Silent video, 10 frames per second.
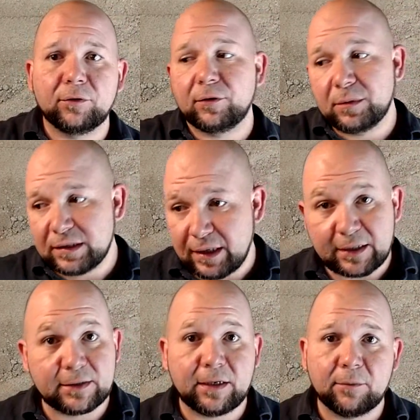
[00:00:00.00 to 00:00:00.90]
and the
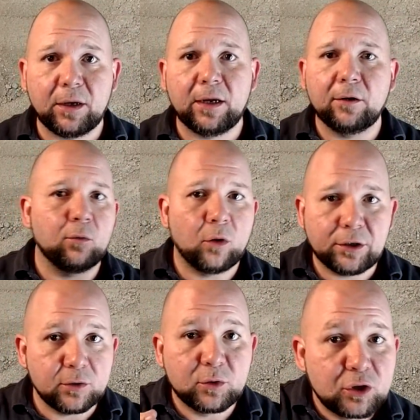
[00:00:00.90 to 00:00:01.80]
mistakes that I made and
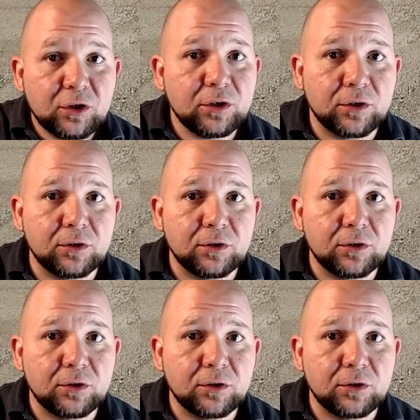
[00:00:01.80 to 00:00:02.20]
what you shouldn't